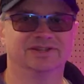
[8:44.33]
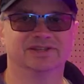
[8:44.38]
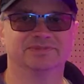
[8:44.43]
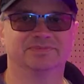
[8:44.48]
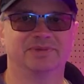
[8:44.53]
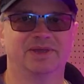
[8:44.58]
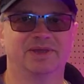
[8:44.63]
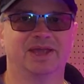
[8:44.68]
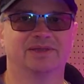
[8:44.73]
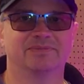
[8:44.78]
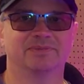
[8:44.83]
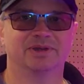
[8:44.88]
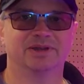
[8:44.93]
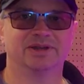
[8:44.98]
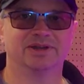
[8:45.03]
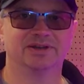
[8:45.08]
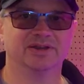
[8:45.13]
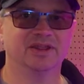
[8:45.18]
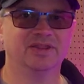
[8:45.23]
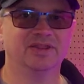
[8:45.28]
this pack. But
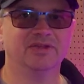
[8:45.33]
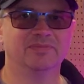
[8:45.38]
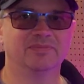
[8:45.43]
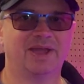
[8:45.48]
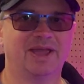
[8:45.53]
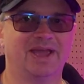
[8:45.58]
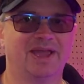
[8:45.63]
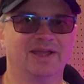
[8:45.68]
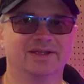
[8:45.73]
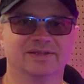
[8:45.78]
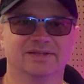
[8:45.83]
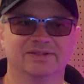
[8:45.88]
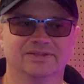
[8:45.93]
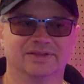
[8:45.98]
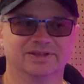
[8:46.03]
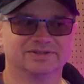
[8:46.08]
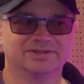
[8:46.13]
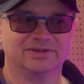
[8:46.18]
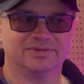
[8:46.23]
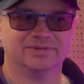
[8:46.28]
in another pack,
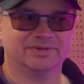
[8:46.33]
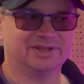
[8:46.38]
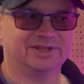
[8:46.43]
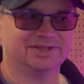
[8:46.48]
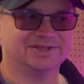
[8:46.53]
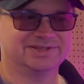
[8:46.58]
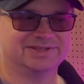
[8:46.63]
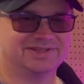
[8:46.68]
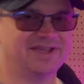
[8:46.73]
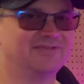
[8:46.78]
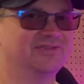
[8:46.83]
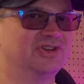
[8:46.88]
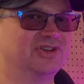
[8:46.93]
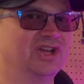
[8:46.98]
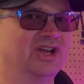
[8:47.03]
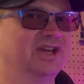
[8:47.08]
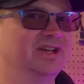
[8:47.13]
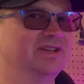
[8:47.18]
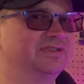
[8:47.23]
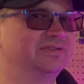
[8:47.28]
I saw one had
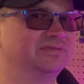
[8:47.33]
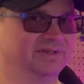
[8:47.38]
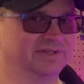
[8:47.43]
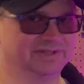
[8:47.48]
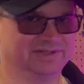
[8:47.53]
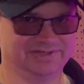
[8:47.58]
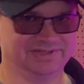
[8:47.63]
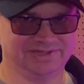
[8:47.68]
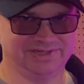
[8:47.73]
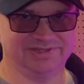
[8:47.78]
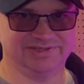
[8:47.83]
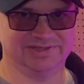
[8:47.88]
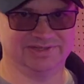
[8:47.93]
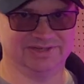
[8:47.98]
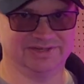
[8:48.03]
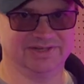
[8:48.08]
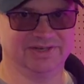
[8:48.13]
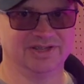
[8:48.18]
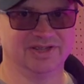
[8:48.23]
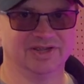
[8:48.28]
700 seeds in
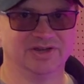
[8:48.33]
it.